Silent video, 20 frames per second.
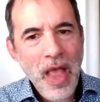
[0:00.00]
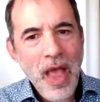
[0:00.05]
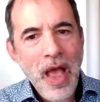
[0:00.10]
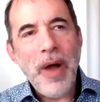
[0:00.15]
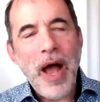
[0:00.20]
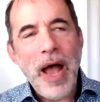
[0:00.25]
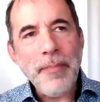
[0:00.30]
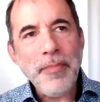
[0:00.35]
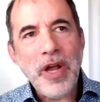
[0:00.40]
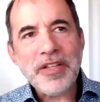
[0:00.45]

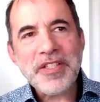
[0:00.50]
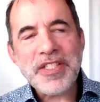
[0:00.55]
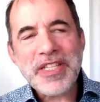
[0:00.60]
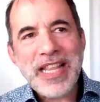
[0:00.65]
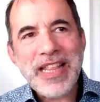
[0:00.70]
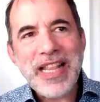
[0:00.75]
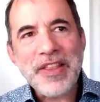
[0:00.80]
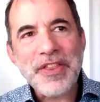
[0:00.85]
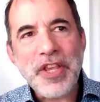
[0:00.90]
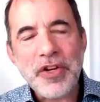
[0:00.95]
I'm not
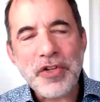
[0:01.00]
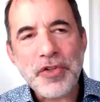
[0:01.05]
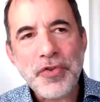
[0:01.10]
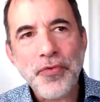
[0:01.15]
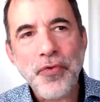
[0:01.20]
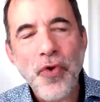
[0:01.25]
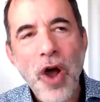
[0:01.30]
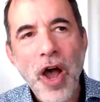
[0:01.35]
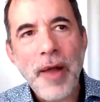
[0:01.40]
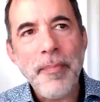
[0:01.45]
saying that there's
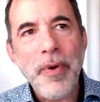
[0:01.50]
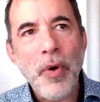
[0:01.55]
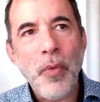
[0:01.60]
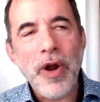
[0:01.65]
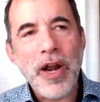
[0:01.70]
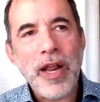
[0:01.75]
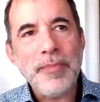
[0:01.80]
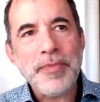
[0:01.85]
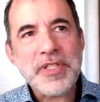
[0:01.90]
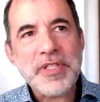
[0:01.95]
fraud, but
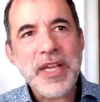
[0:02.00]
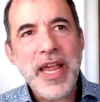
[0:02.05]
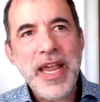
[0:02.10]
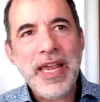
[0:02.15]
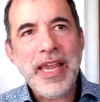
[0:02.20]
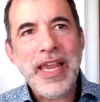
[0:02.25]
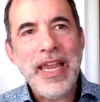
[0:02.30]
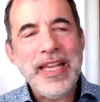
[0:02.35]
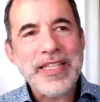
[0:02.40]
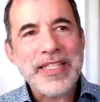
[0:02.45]
what I'm
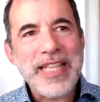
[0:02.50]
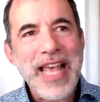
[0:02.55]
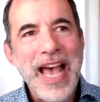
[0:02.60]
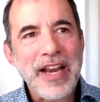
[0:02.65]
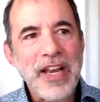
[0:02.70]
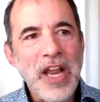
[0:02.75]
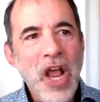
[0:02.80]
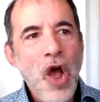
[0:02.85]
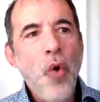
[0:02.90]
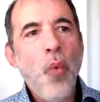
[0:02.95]
saying is
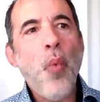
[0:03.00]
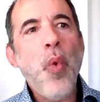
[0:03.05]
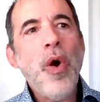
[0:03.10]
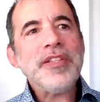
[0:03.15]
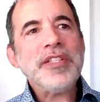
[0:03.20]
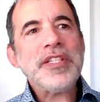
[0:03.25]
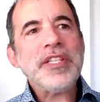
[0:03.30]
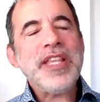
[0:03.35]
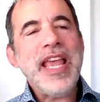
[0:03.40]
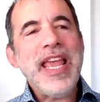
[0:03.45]
that
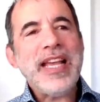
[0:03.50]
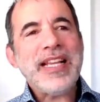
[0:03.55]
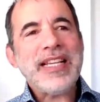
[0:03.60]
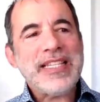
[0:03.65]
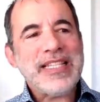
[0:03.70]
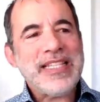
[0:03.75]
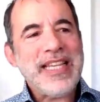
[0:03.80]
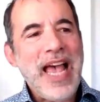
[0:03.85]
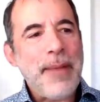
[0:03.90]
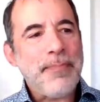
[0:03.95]
once they
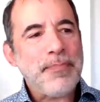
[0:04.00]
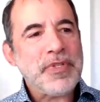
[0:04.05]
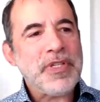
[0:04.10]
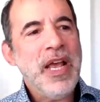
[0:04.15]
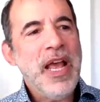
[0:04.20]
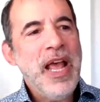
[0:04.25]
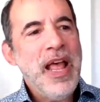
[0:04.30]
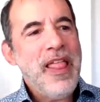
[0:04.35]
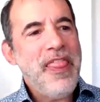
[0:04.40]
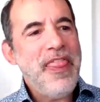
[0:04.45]
accept
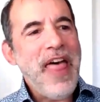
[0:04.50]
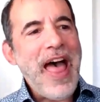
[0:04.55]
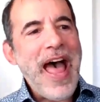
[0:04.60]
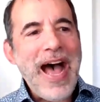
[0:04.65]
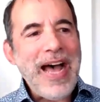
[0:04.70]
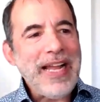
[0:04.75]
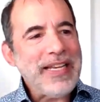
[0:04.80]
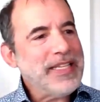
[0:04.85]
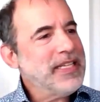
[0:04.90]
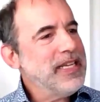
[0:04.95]

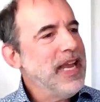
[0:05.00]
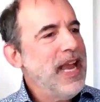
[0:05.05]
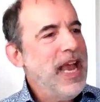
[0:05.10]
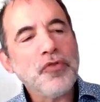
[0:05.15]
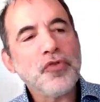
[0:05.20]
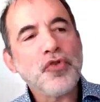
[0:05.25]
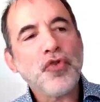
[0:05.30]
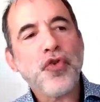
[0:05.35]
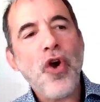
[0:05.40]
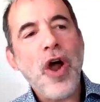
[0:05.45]
that
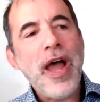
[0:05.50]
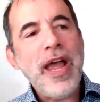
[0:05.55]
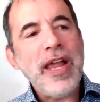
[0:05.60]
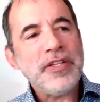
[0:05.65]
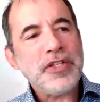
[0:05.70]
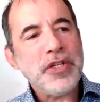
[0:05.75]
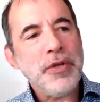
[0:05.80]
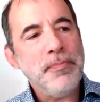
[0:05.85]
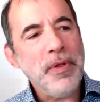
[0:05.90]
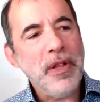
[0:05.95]
trying
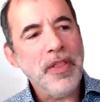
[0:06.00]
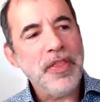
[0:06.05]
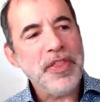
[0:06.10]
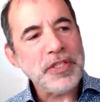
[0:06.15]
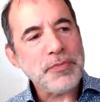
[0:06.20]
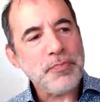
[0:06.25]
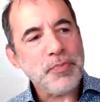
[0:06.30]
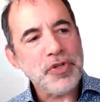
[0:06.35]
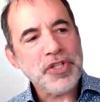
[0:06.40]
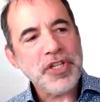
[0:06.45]
to build this
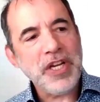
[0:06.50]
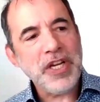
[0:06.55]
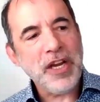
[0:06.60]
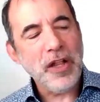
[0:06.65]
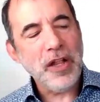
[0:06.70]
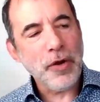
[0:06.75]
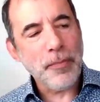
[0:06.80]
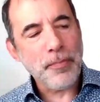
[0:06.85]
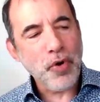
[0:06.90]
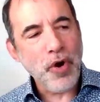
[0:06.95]

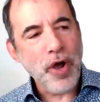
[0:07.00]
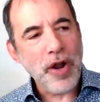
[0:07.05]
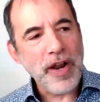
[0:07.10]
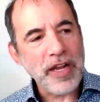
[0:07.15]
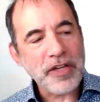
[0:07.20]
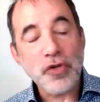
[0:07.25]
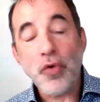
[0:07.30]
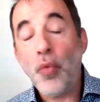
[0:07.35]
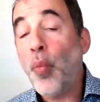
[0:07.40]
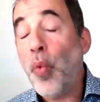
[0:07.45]
particular
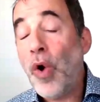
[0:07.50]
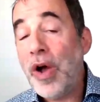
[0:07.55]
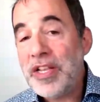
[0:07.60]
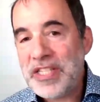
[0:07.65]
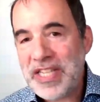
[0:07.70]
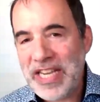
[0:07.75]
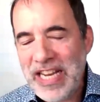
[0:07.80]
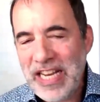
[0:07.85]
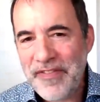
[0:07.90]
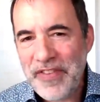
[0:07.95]
product was
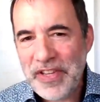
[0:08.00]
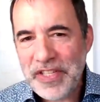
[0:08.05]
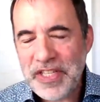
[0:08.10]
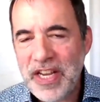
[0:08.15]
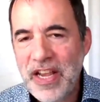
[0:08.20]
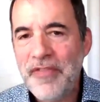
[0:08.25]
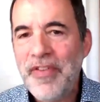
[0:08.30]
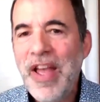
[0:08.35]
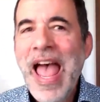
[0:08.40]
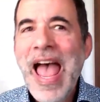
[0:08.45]

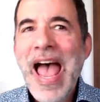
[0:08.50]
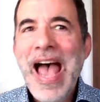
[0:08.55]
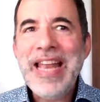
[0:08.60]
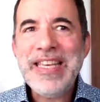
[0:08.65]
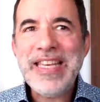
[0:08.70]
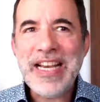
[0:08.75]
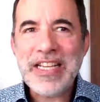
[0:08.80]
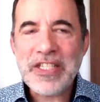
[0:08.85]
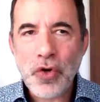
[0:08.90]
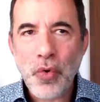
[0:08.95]
innovative and
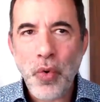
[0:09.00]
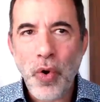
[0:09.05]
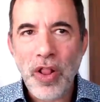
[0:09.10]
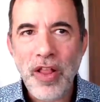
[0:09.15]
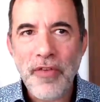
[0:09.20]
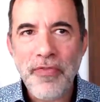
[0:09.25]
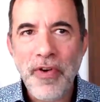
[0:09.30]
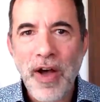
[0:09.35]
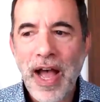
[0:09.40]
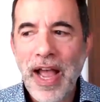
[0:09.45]
does
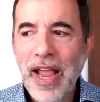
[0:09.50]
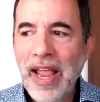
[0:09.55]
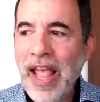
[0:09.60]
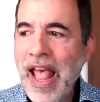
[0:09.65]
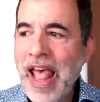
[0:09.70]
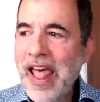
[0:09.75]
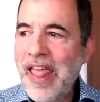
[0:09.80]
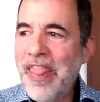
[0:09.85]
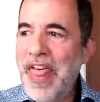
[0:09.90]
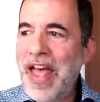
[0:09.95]
qualify,
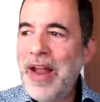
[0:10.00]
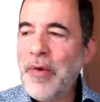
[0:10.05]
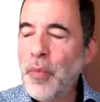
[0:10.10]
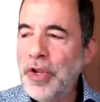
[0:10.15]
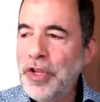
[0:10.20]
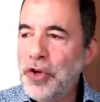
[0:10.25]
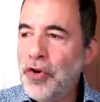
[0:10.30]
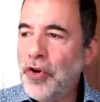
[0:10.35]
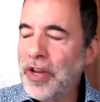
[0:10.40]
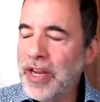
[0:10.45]
then when
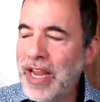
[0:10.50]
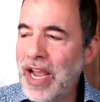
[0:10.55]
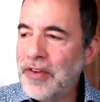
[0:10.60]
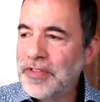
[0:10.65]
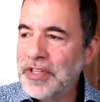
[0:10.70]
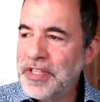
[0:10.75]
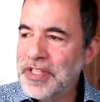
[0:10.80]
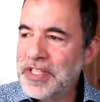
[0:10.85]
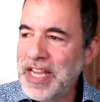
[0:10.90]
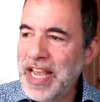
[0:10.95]
your
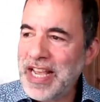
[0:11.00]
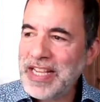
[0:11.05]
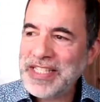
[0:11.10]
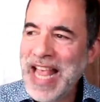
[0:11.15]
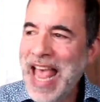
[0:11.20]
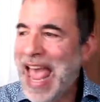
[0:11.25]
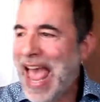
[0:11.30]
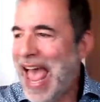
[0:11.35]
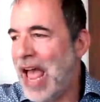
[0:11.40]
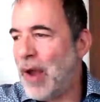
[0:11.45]
accountant says,
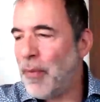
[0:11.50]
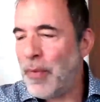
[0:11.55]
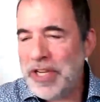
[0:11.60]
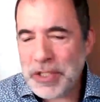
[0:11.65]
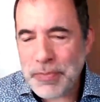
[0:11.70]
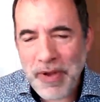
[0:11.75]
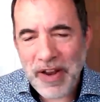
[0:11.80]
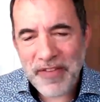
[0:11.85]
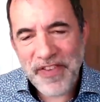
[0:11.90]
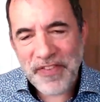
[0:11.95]
and we
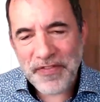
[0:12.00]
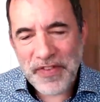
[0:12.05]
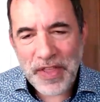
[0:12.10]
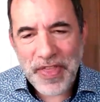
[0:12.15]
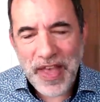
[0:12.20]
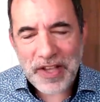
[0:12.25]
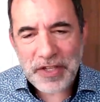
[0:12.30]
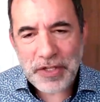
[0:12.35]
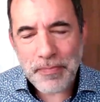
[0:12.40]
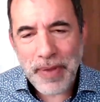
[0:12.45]
spent
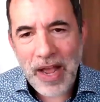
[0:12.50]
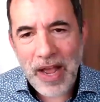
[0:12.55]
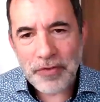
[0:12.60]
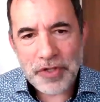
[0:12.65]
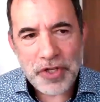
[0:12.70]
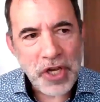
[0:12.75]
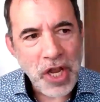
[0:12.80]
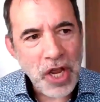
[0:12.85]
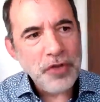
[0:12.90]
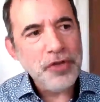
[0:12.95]

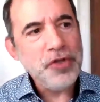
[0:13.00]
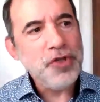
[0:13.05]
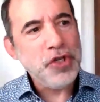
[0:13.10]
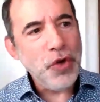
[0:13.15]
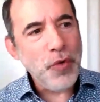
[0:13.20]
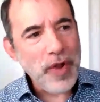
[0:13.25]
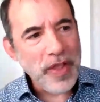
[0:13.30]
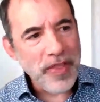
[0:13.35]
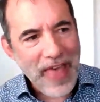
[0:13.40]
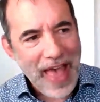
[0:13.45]
£50,000
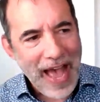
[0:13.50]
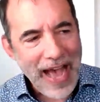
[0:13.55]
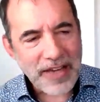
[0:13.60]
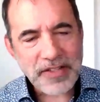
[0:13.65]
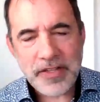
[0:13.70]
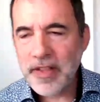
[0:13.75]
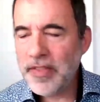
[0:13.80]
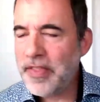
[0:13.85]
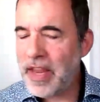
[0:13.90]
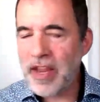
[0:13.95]
doing
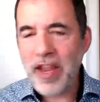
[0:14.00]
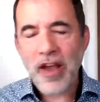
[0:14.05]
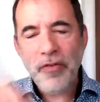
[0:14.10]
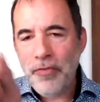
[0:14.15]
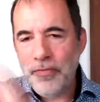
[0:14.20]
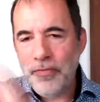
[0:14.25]
that, they go,